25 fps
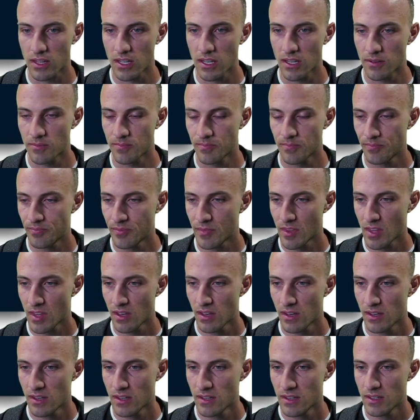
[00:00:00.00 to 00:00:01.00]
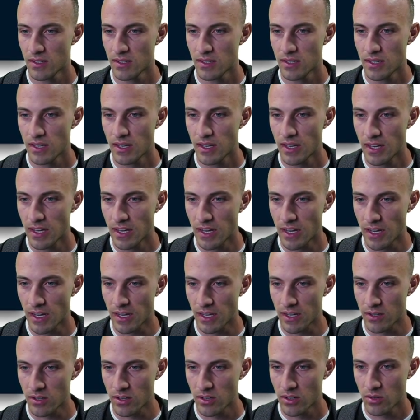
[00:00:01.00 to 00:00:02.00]
thing
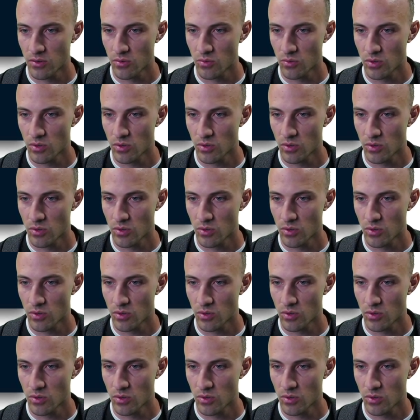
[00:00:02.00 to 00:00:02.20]
and